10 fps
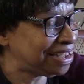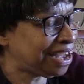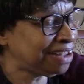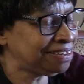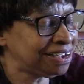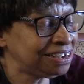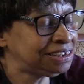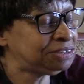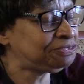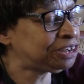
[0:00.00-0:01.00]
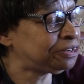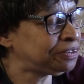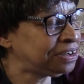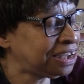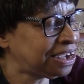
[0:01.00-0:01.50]
I think he's a
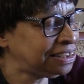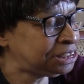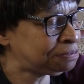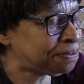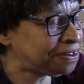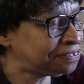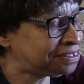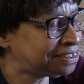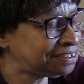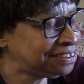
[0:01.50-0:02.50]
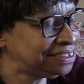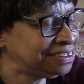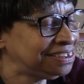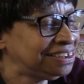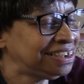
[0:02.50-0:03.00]
very nice person,
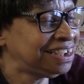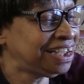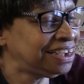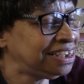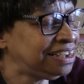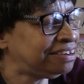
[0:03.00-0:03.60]
and he